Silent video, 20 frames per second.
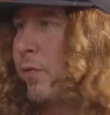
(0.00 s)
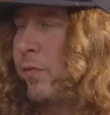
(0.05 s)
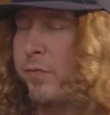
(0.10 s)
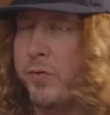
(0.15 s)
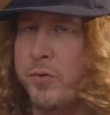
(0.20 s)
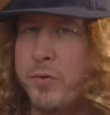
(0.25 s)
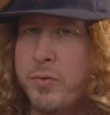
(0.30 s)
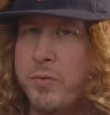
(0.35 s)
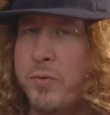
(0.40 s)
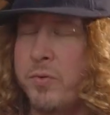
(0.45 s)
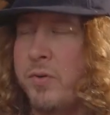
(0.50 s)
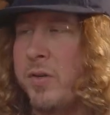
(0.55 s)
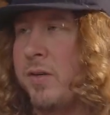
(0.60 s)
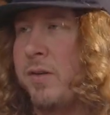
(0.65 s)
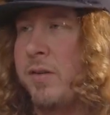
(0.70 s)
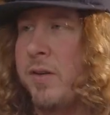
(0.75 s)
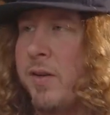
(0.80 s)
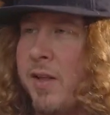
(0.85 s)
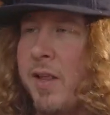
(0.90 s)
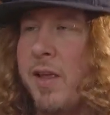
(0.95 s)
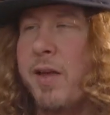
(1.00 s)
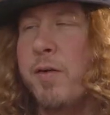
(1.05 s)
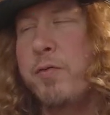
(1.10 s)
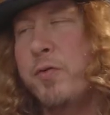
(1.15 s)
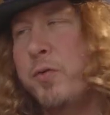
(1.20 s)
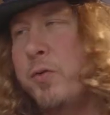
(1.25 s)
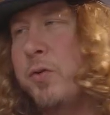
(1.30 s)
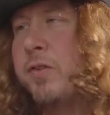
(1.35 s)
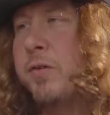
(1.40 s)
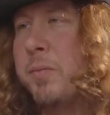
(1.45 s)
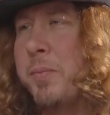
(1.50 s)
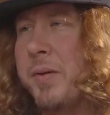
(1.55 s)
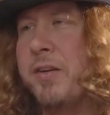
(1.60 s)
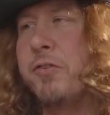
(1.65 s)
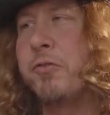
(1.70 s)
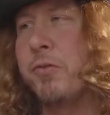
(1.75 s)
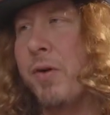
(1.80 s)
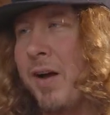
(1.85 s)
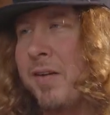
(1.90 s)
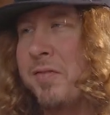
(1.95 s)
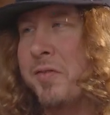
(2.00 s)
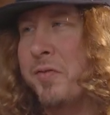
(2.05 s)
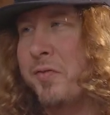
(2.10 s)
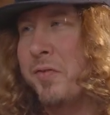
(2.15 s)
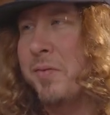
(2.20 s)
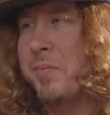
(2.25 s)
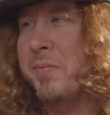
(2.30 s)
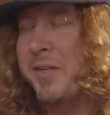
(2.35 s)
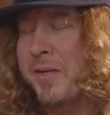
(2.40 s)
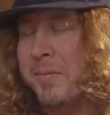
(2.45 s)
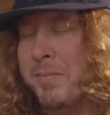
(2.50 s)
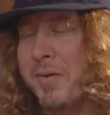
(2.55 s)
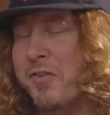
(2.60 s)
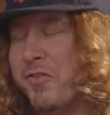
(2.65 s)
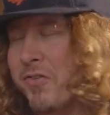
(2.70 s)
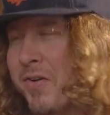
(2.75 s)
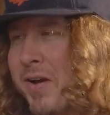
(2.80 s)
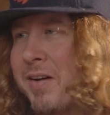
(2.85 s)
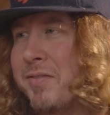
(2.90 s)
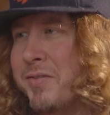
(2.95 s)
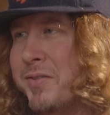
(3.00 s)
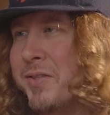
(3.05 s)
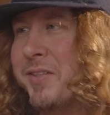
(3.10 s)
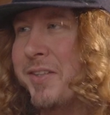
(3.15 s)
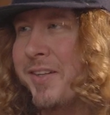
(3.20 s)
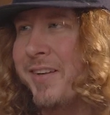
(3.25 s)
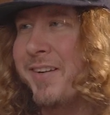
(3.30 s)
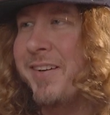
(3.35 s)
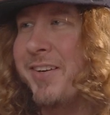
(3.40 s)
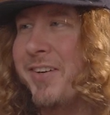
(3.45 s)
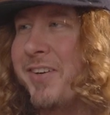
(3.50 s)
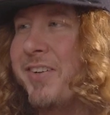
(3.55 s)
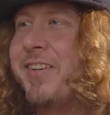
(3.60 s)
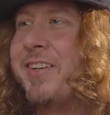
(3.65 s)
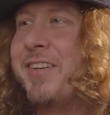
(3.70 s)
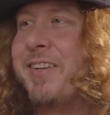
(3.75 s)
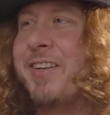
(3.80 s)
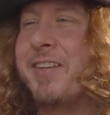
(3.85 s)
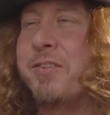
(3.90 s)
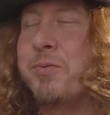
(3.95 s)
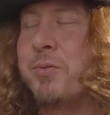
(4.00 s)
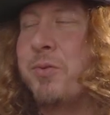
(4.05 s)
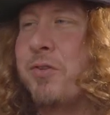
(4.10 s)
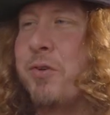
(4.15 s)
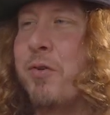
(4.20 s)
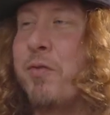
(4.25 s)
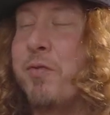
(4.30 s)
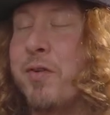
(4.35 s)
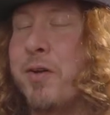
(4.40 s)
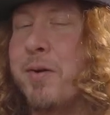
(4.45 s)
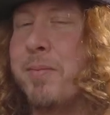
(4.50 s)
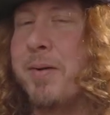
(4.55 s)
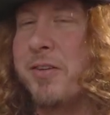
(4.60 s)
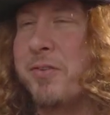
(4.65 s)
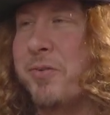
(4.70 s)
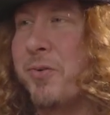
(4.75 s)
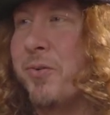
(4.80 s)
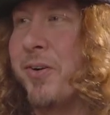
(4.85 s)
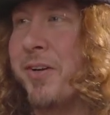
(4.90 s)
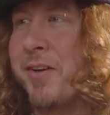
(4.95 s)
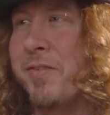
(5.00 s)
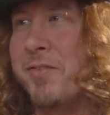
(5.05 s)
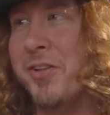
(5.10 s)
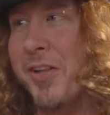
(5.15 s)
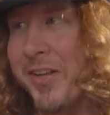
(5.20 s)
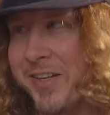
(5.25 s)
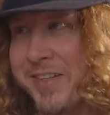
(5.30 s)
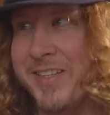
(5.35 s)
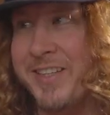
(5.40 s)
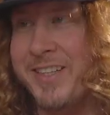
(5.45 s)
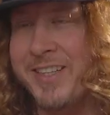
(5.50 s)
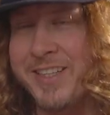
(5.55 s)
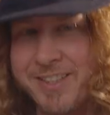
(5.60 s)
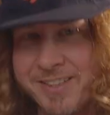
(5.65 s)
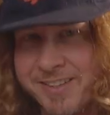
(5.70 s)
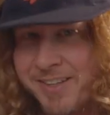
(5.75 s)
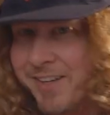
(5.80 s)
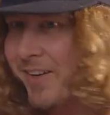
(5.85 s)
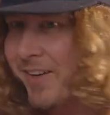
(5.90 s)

food's a big driver for me in my travel, you know, and that's what's so fun about touring. If you like to eat,